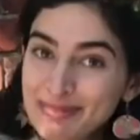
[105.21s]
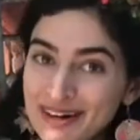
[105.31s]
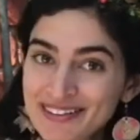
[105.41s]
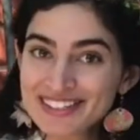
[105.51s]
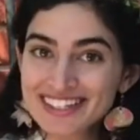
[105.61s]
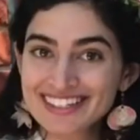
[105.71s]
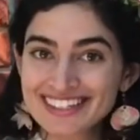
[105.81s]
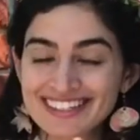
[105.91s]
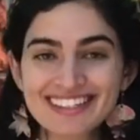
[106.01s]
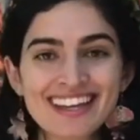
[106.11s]
pair of
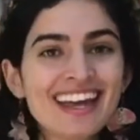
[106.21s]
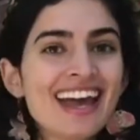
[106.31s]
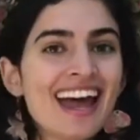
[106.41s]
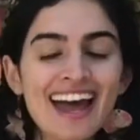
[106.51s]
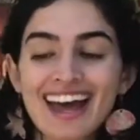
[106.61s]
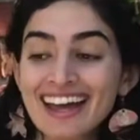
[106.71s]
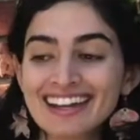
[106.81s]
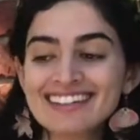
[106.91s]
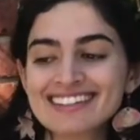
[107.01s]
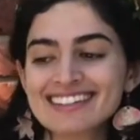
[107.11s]
scissors.
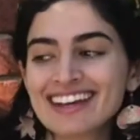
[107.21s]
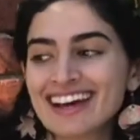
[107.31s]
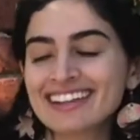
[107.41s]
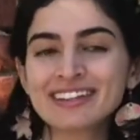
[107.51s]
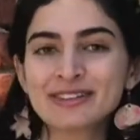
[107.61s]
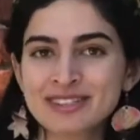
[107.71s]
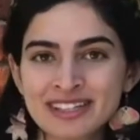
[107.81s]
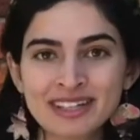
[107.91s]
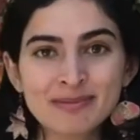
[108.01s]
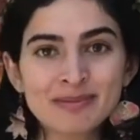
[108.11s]
And a little
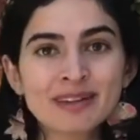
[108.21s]
tip,